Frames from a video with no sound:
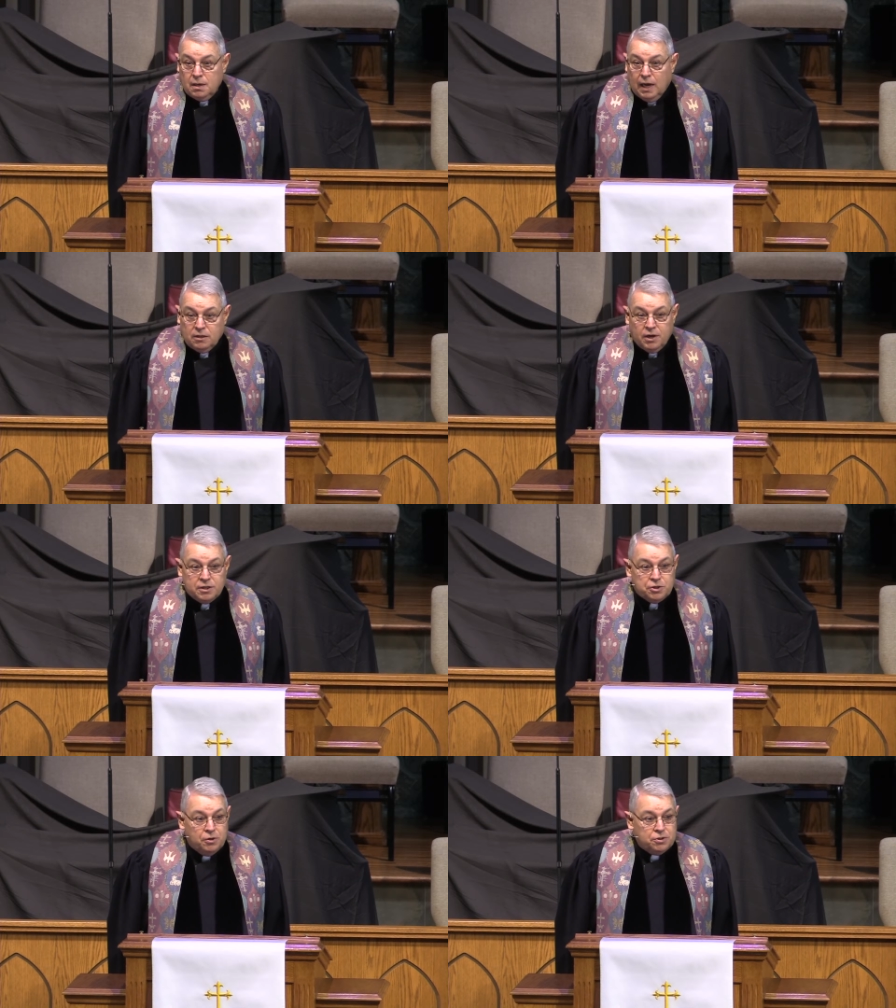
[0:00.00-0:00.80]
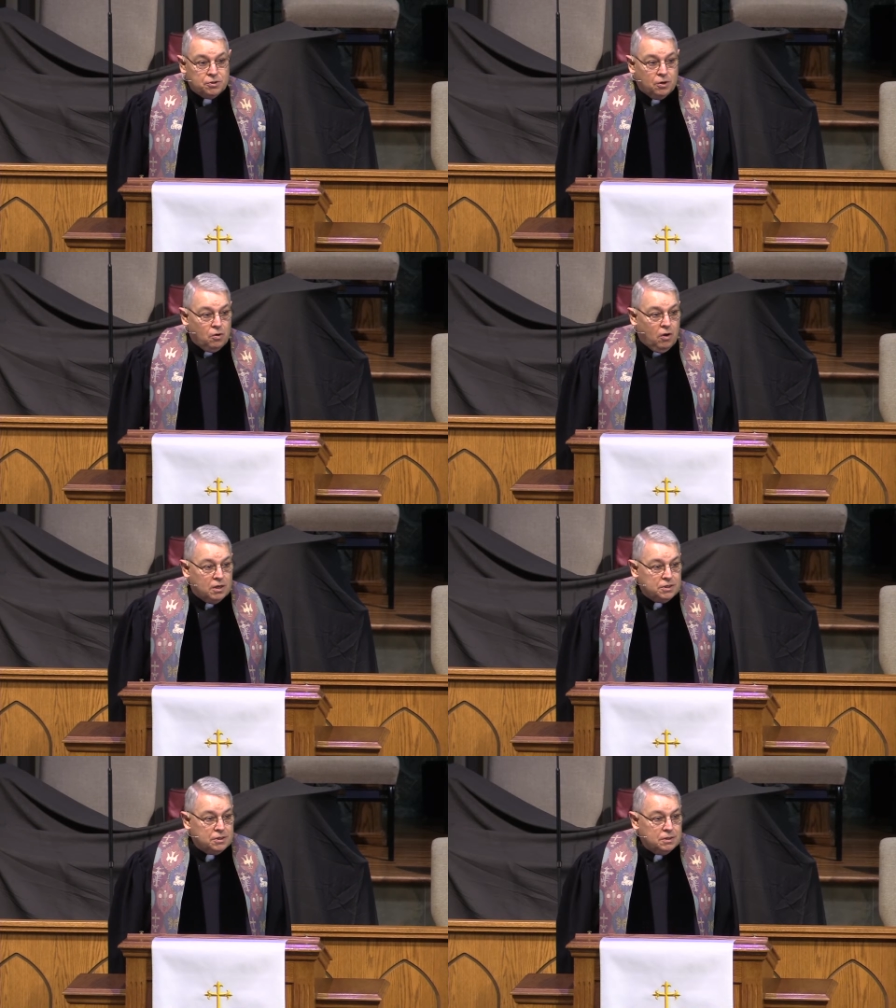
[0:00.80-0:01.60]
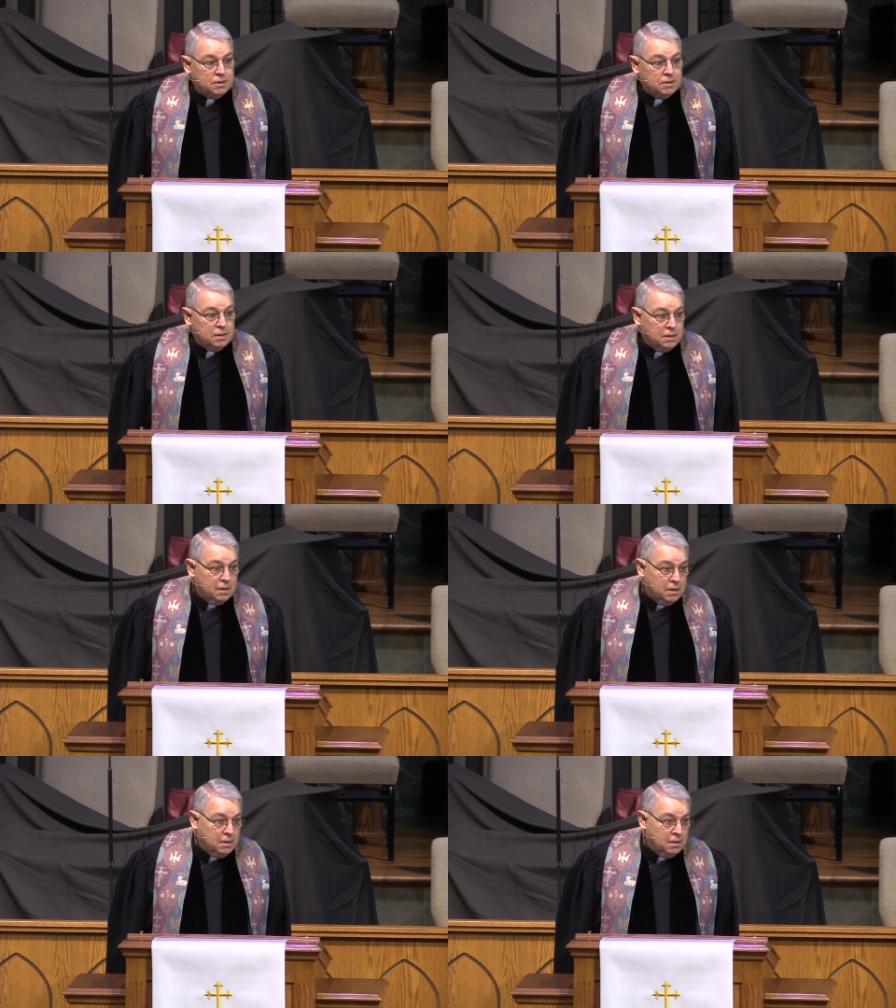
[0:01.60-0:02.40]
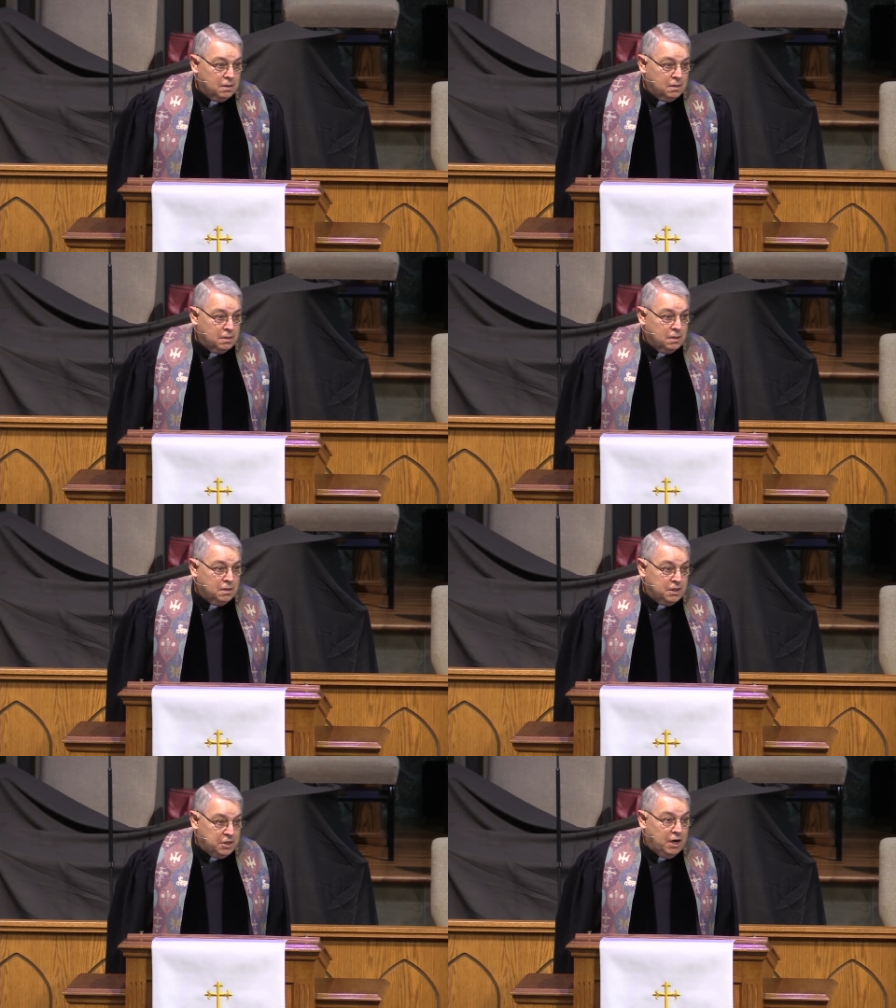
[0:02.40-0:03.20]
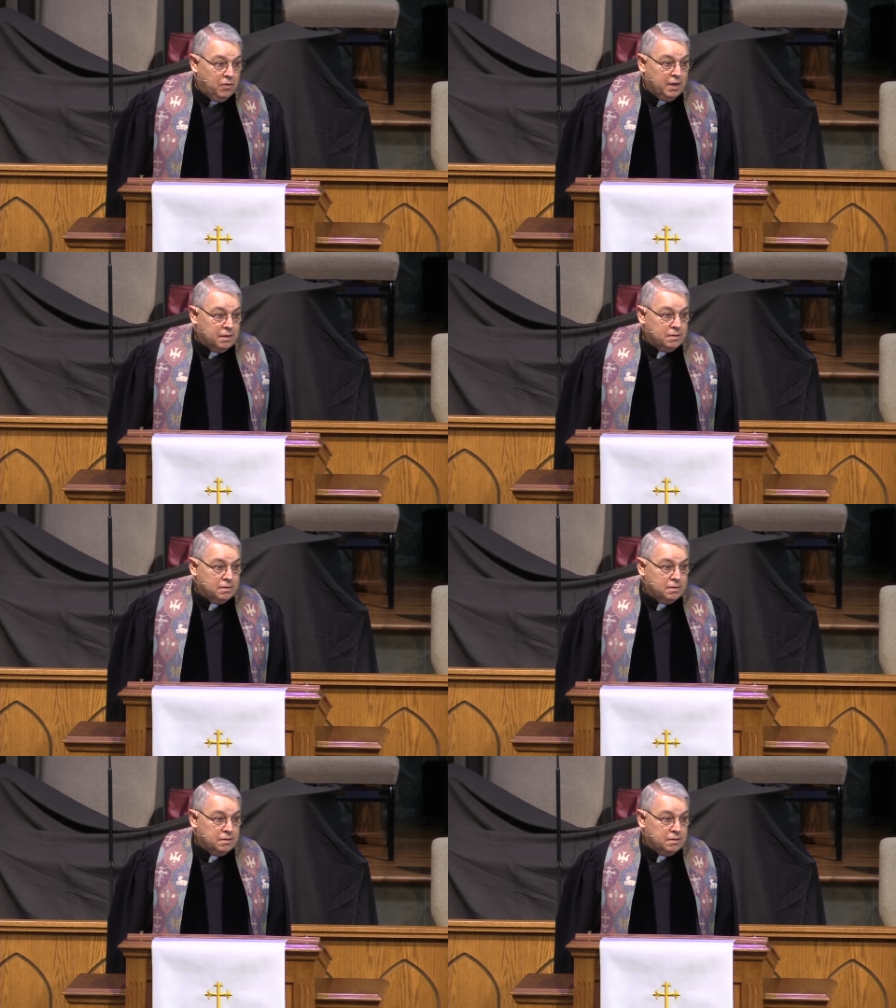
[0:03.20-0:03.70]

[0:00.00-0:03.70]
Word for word: I look at churches across this area.